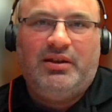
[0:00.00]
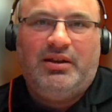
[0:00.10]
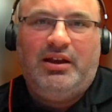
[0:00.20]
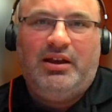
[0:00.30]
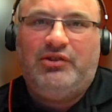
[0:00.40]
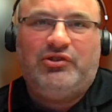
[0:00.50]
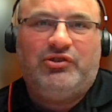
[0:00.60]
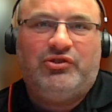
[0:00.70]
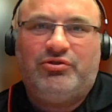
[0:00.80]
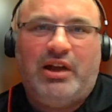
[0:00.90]
and it's
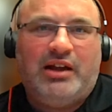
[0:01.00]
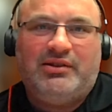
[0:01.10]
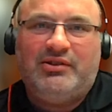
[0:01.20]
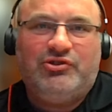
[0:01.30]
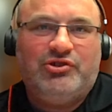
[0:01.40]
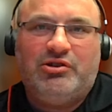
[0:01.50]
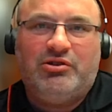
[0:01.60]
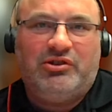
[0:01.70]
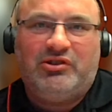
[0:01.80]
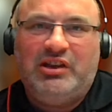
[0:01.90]
extracting sugar
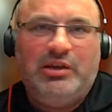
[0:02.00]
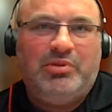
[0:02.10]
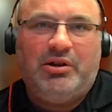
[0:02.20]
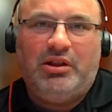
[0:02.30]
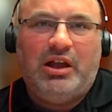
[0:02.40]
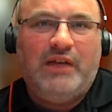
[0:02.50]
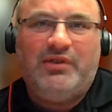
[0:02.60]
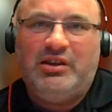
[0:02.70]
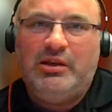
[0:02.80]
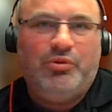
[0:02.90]
to keep it alive and
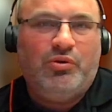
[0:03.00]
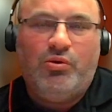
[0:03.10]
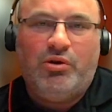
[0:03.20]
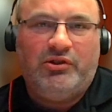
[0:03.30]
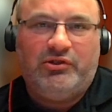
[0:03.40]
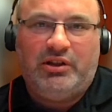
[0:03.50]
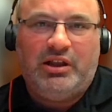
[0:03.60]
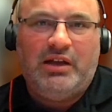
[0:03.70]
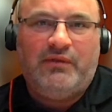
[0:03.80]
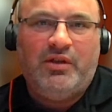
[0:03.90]
keep your organs
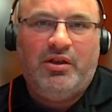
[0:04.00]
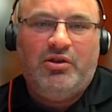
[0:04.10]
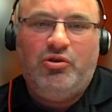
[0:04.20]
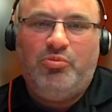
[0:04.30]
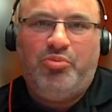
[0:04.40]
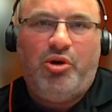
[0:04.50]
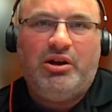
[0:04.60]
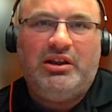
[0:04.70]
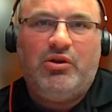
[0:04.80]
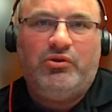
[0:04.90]
alive your body
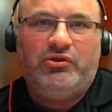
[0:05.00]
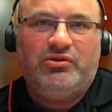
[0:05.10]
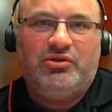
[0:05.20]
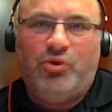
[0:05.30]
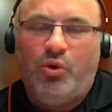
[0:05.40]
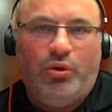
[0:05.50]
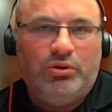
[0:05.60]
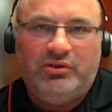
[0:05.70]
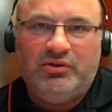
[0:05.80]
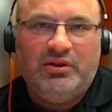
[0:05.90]
goes
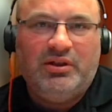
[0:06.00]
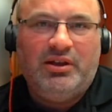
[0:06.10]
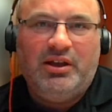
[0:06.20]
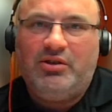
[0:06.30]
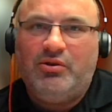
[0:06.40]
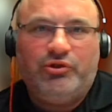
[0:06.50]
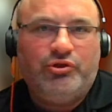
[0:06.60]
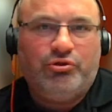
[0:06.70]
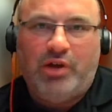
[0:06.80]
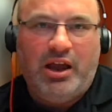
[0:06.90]
cold it goes
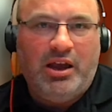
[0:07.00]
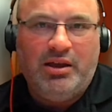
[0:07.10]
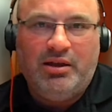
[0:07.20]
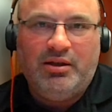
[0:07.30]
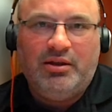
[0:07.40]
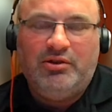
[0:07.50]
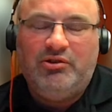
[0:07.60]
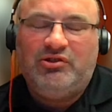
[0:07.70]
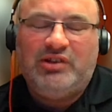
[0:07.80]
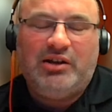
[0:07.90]
gray you
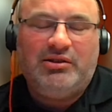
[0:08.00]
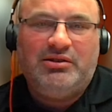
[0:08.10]
start